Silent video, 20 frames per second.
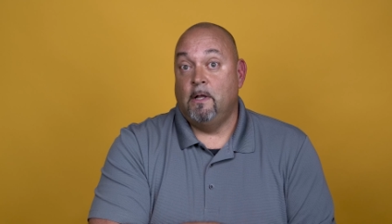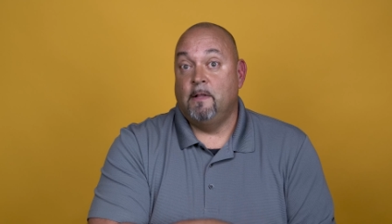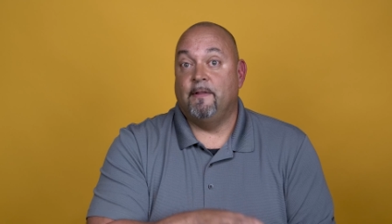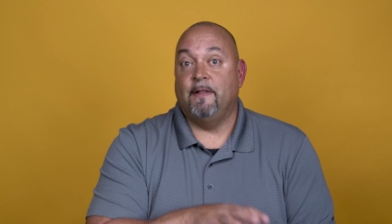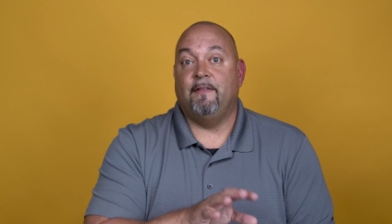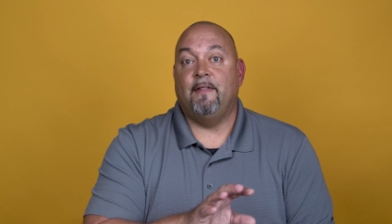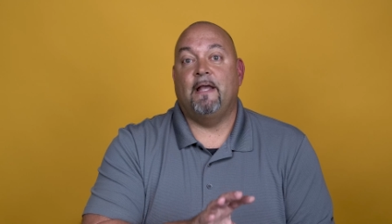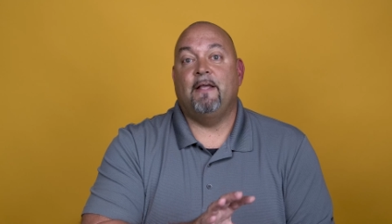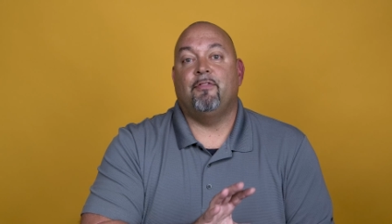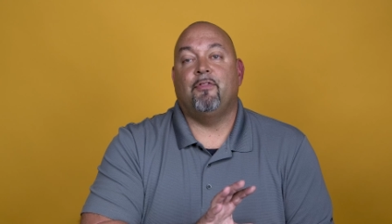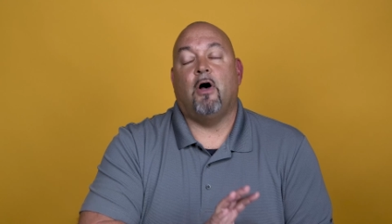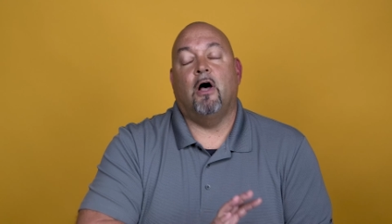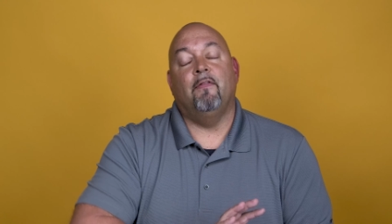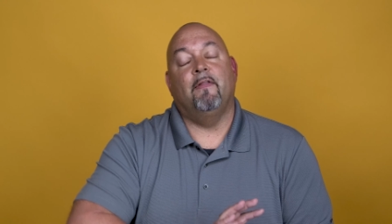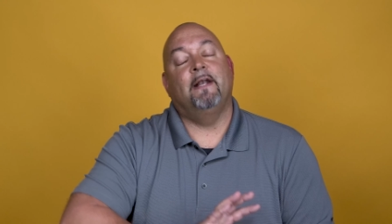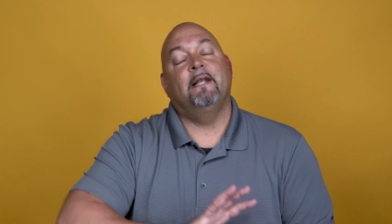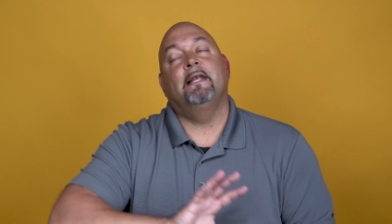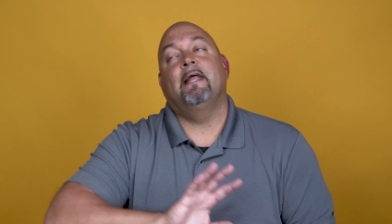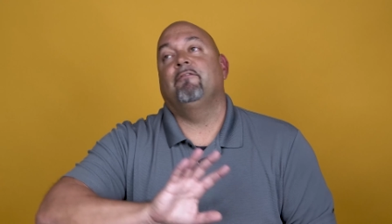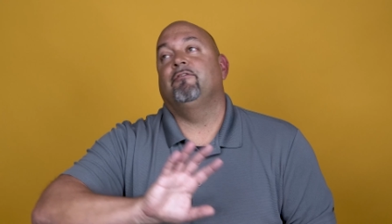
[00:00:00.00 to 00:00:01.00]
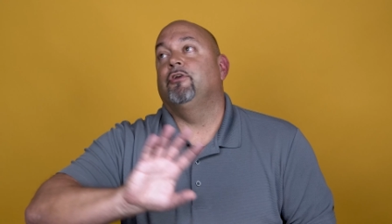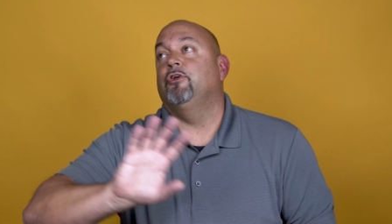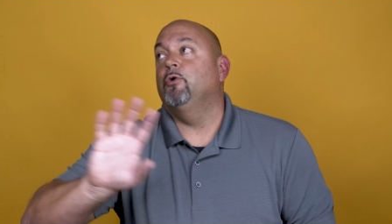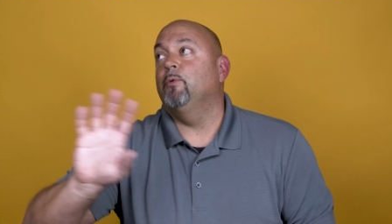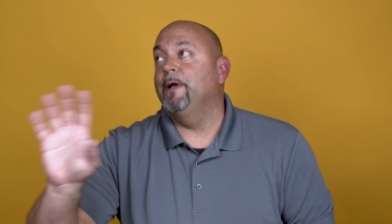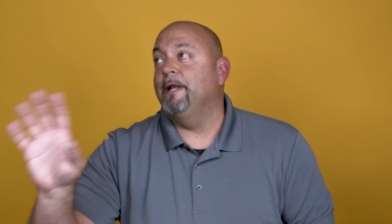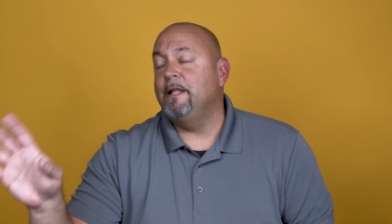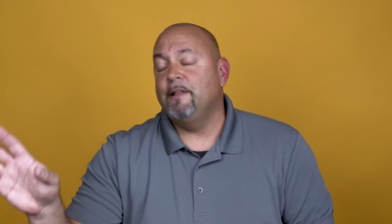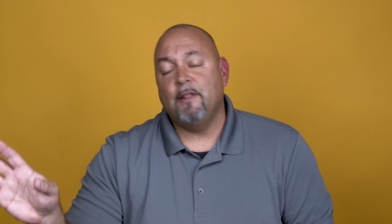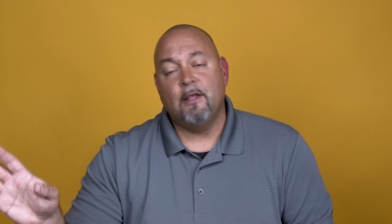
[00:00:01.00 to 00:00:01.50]
that they thought they didn't have to do
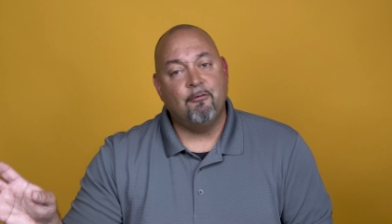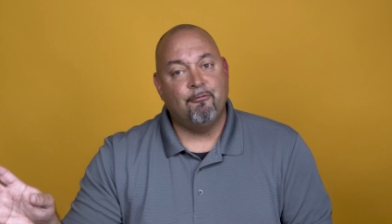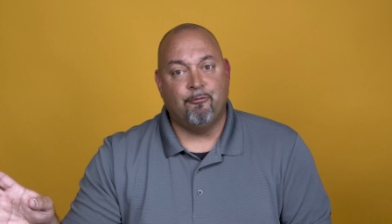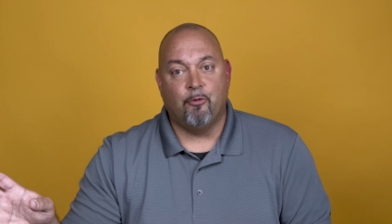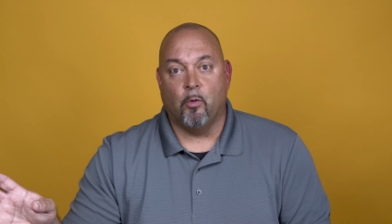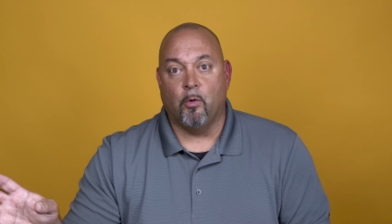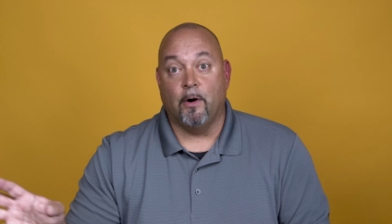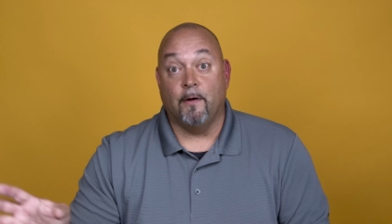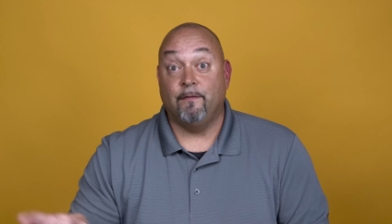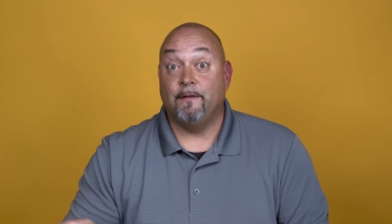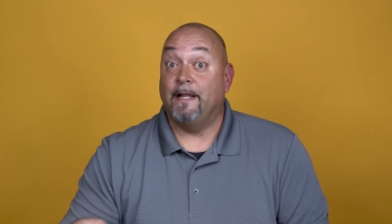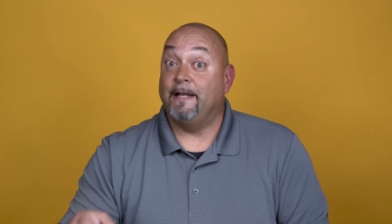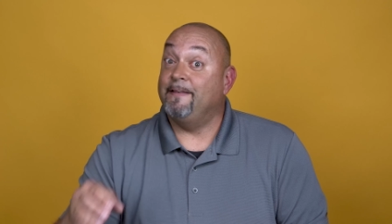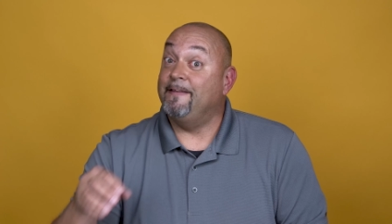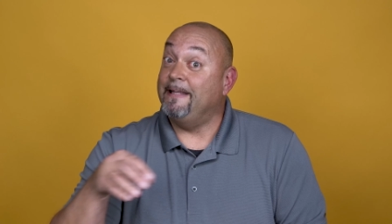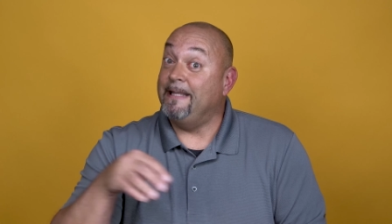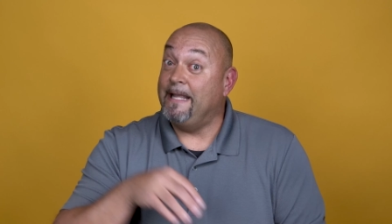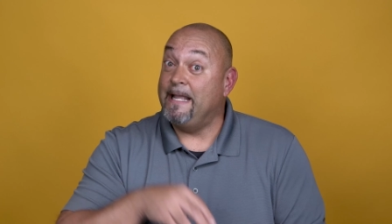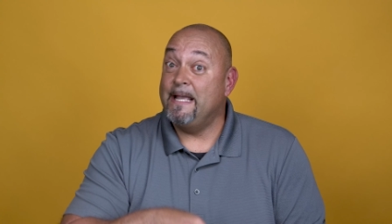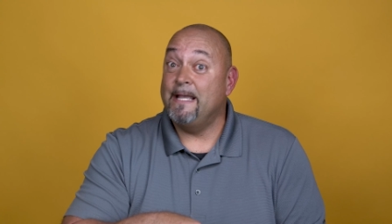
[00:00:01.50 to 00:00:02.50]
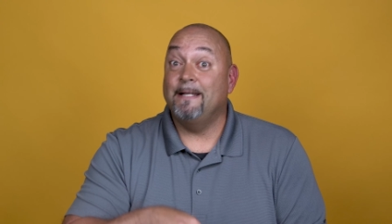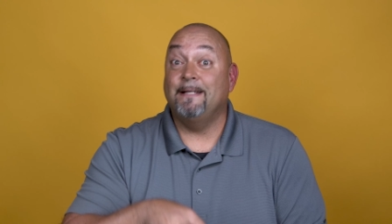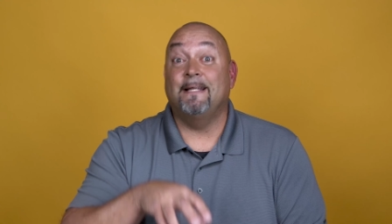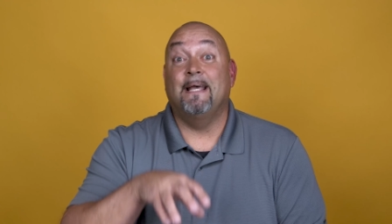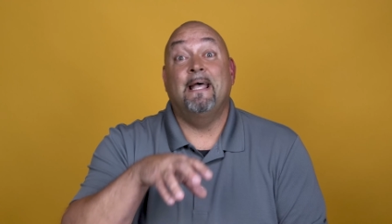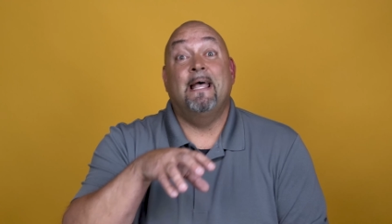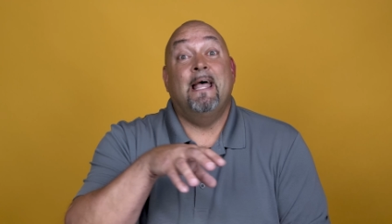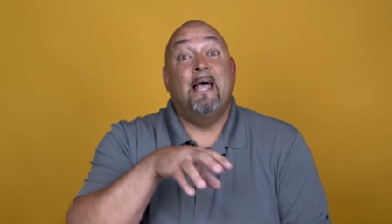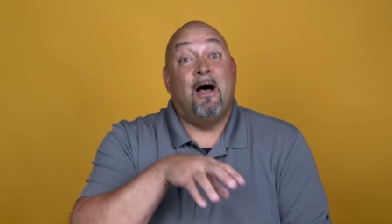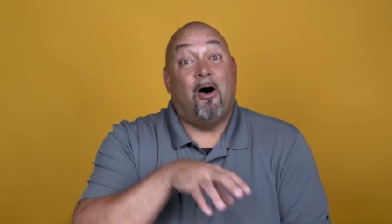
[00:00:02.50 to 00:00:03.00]
anything for it, that at the end,